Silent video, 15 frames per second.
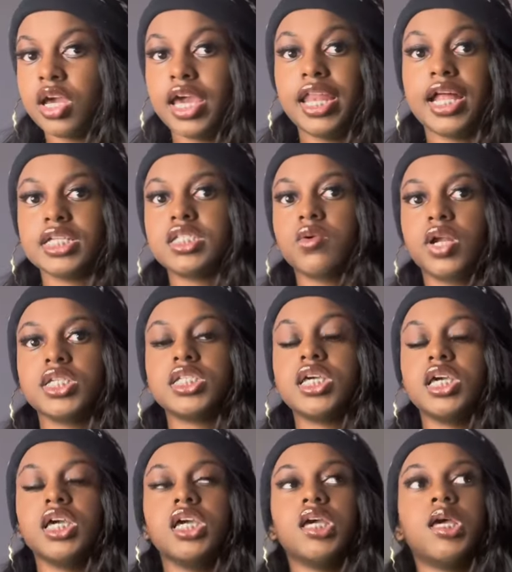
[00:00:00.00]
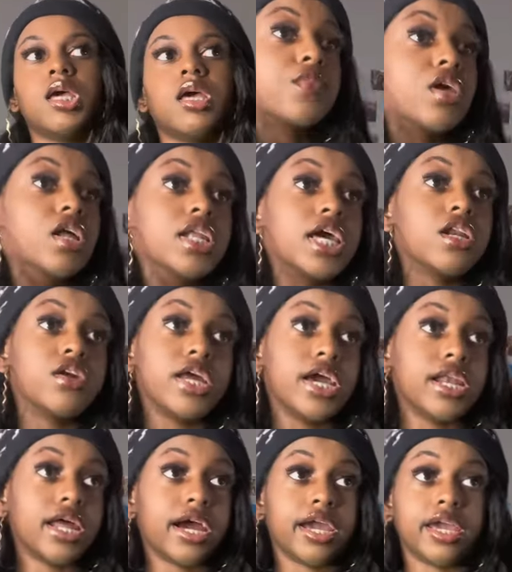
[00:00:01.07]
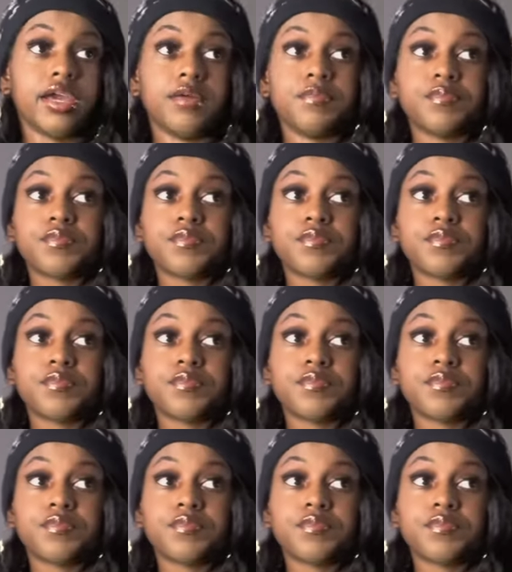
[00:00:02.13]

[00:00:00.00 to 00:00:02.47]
And I said what I said. Later that night,